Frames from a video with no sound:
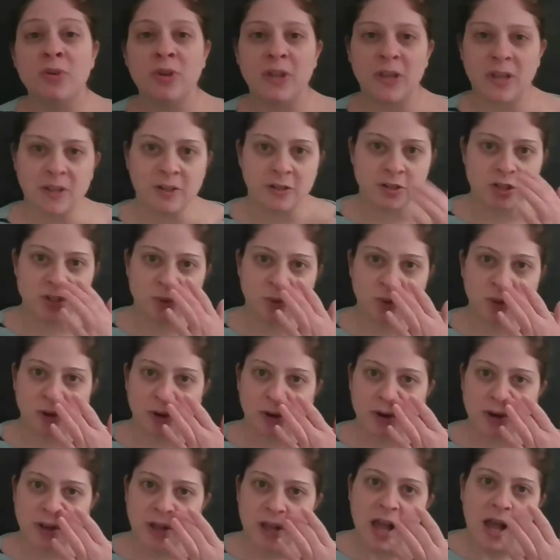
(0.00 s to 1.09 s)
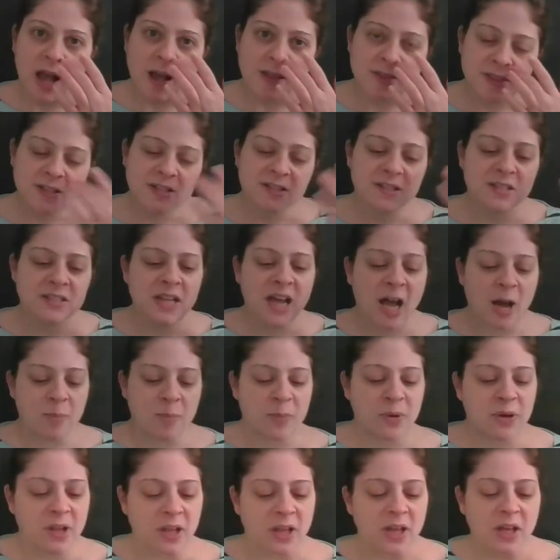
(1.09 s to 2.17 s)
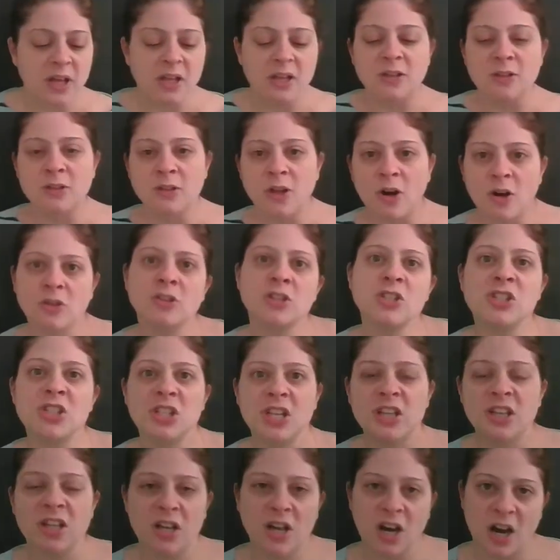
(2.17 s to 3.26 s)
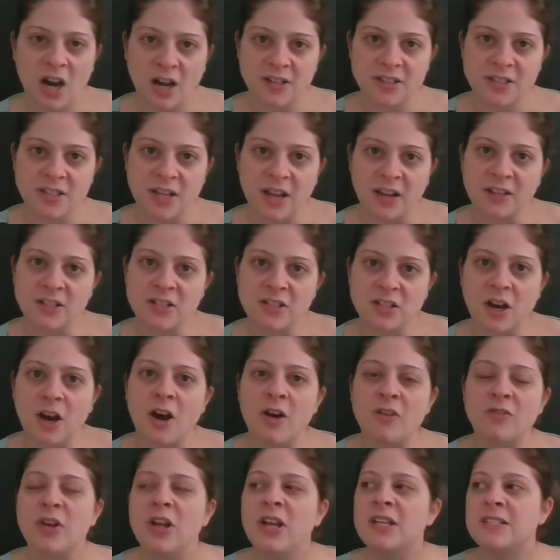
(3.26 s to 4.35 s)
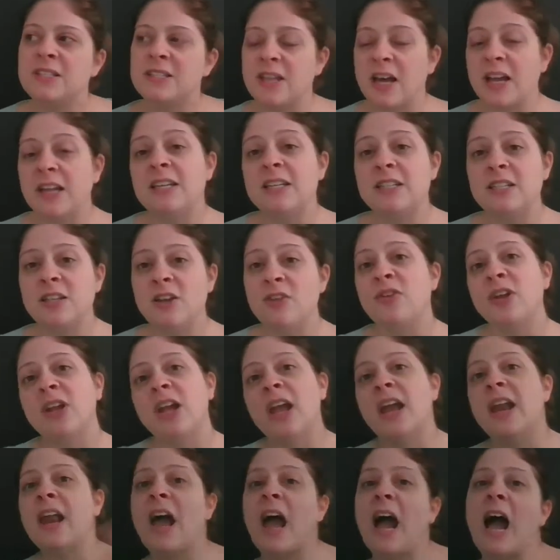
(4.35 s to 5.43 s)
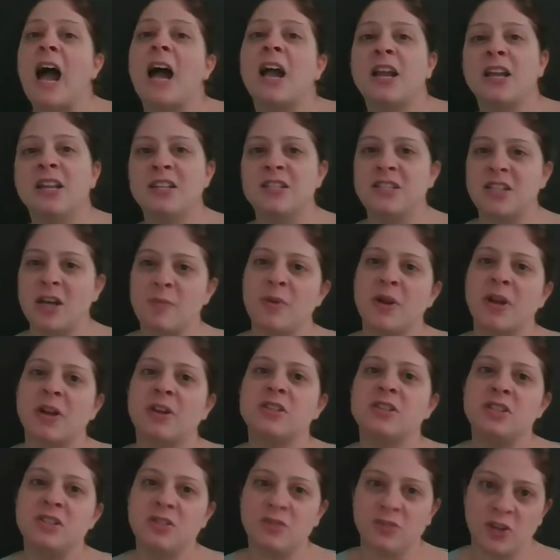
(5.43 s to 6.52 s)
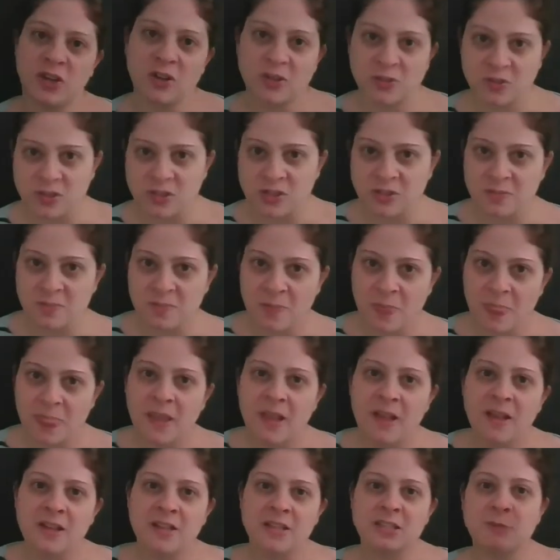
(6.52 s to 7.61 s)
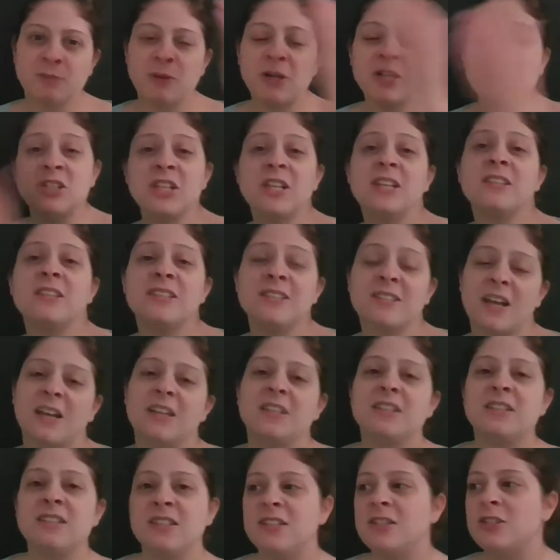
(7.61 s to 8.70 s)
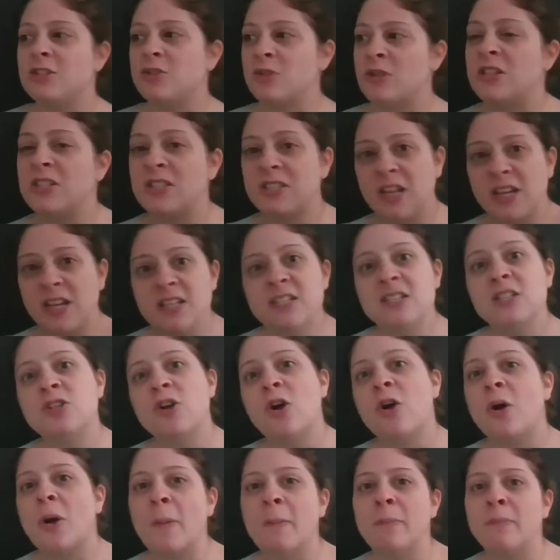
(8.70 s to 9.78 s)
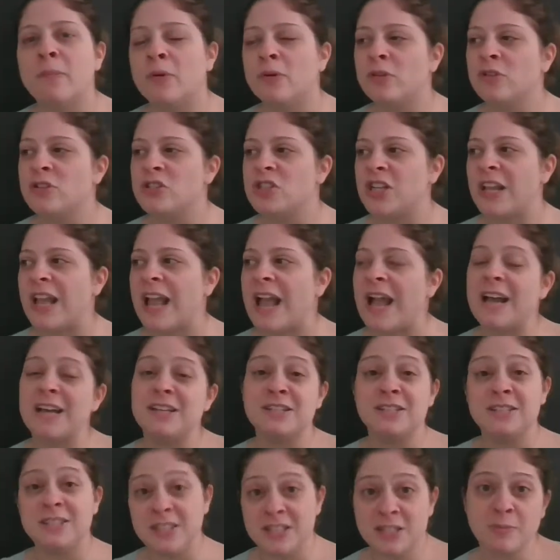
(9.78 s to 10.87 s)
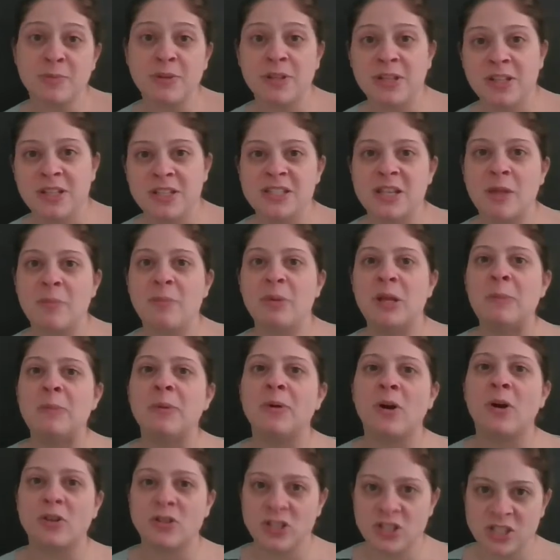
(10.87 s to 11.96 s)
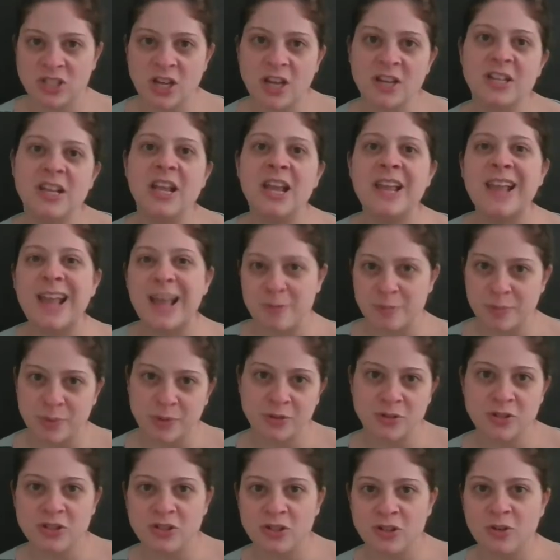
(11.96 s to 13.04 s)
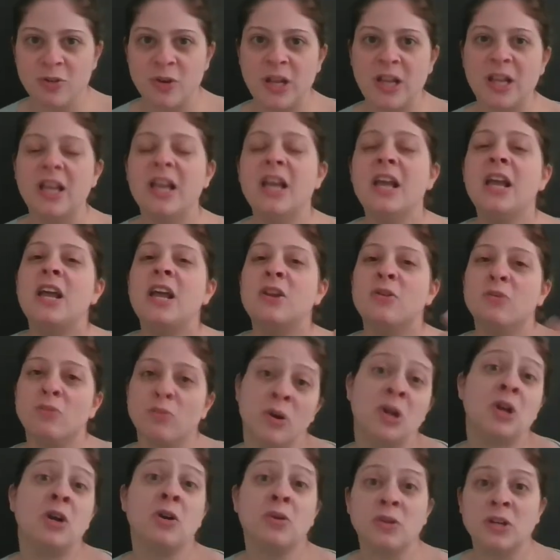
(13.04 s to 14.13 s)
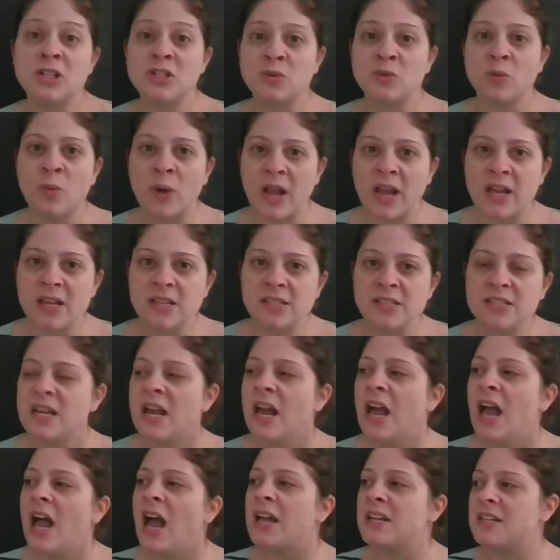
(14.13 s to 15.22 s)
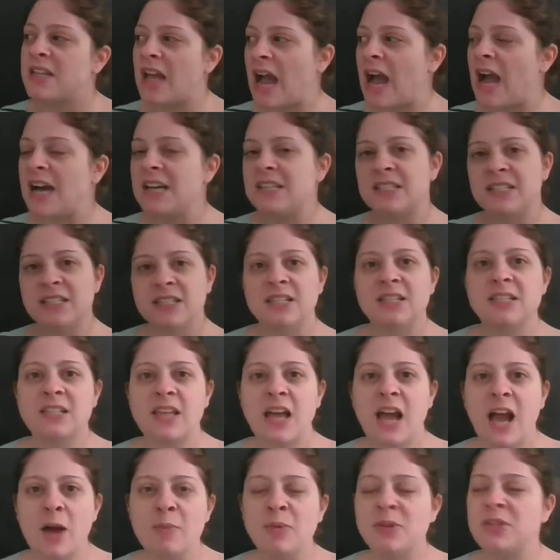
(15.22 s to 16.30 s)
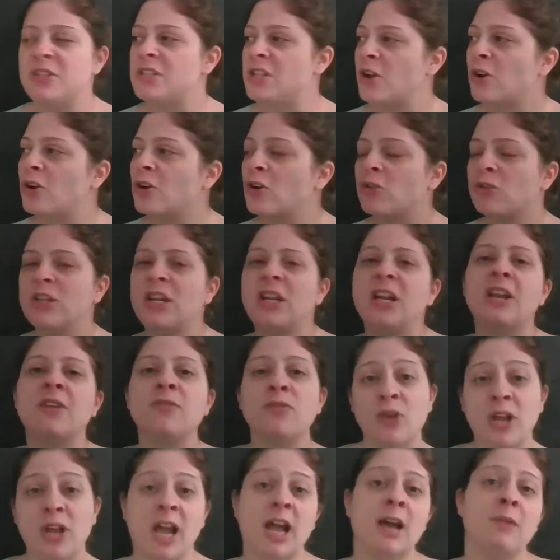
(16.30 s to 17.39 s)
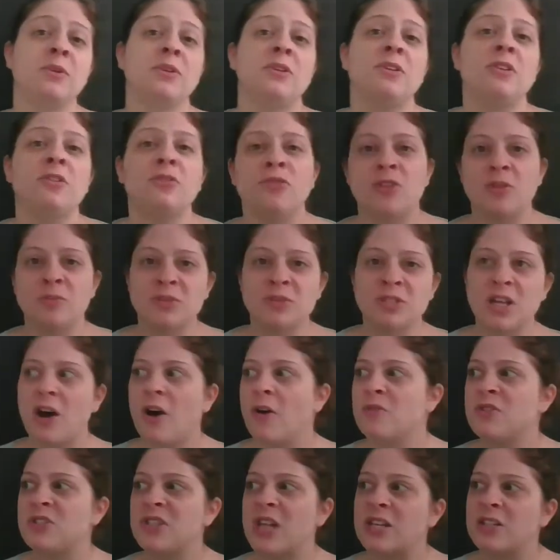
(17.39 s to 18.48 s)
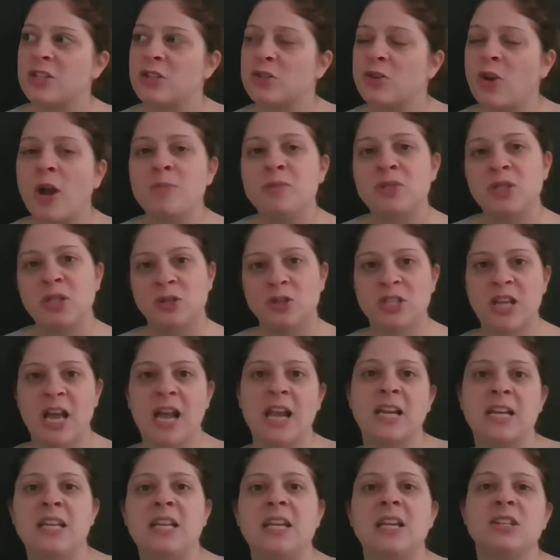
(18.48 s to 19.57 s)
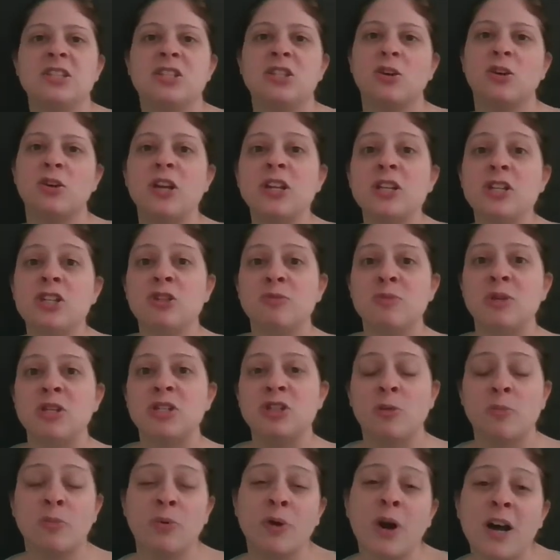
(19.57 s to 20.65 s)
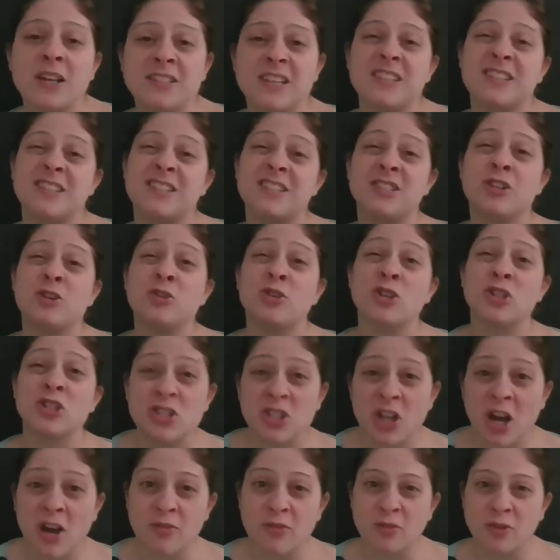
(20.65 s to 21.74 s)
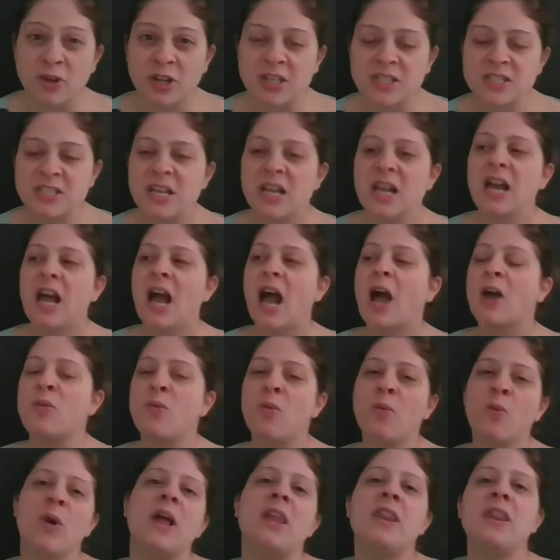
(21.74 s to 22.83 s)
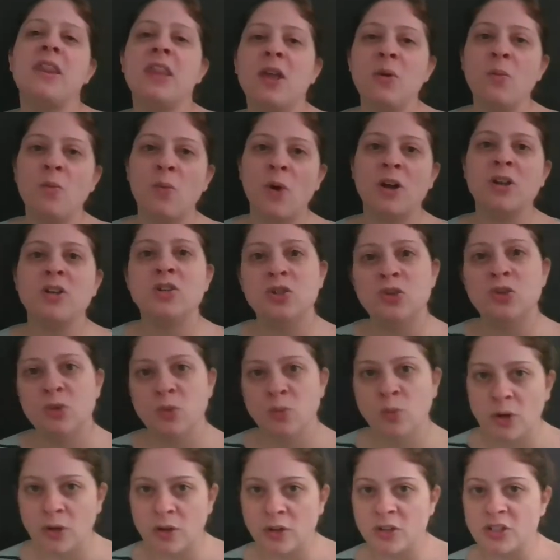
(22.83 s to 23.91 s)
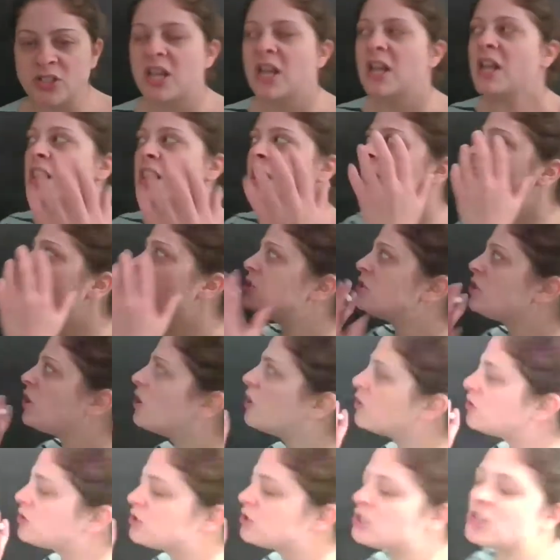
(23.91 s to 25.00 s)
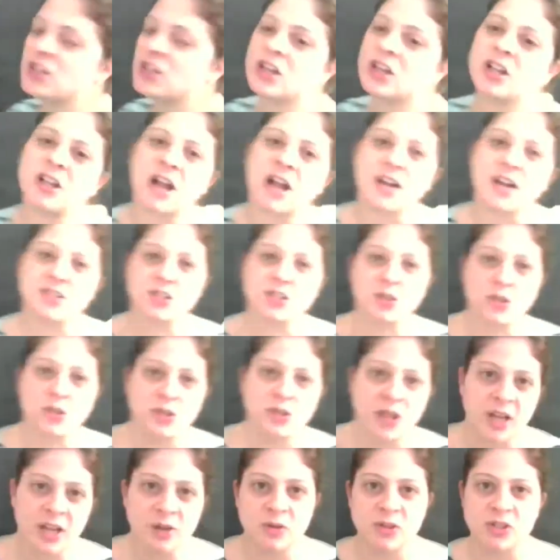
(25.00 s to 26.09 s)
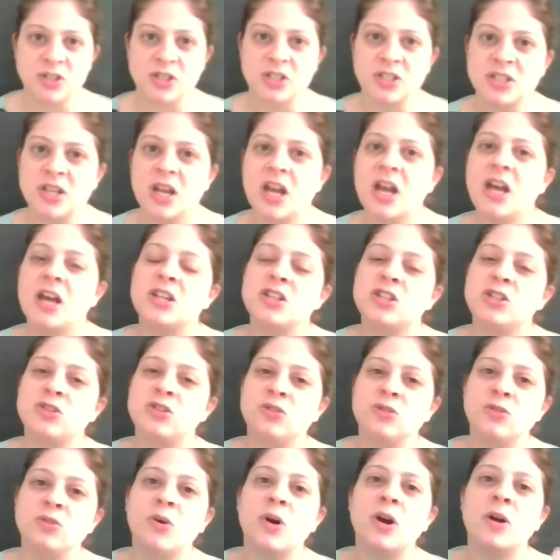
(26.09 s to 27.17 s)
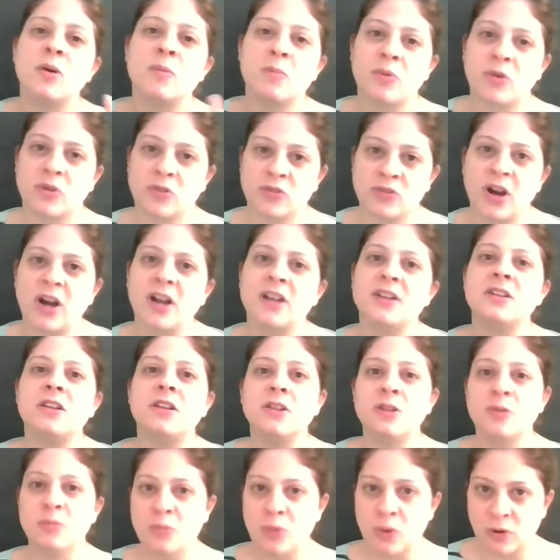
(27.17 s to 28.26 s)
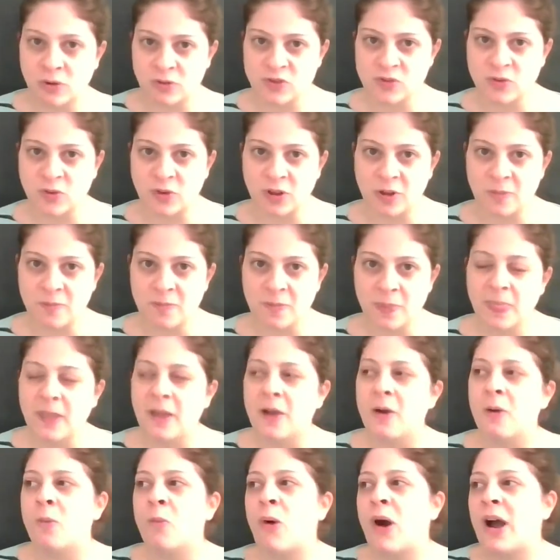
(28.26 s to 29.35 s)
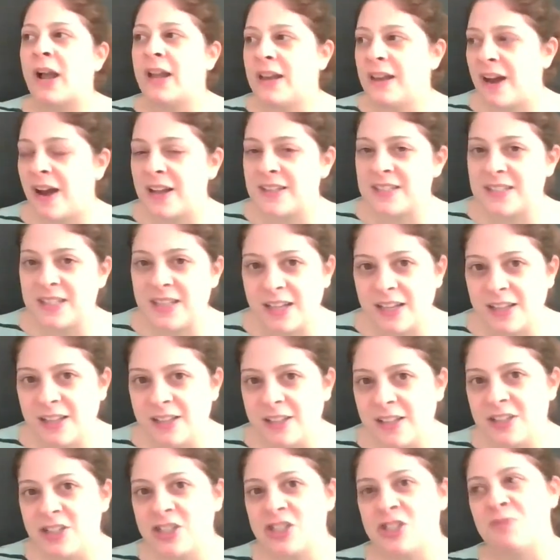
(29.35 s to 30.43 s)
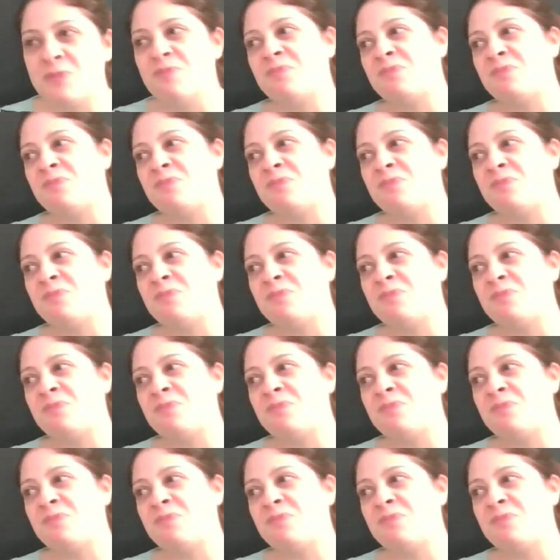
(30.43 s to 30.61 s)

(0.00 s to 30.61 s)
English word. And this is happening largely in the context of scientific and academic spheres. Especially in the sciences, right? The sciences are emerging as disciplines that people are studying and pursuing in rigorous ways. And as this happens, they're creating a vocabulary for themselves that describes their techniques, their instruments, their processes, their discoveries. And when they want new words, they turn to the classical languages to provide the morphs for them. Why not English?